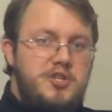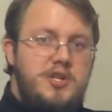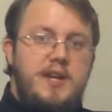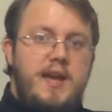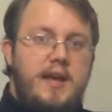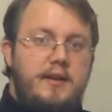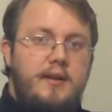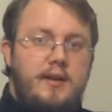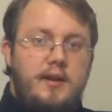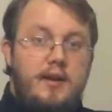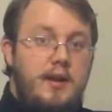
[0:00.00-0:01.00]
Shien,
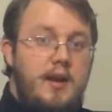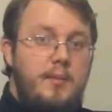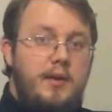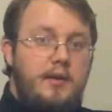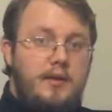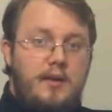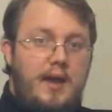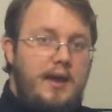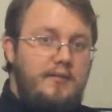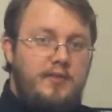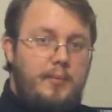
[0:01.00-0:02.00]
Nimin,
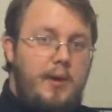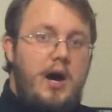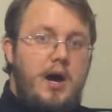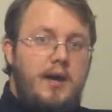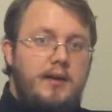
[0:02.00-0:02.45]
and Vapad.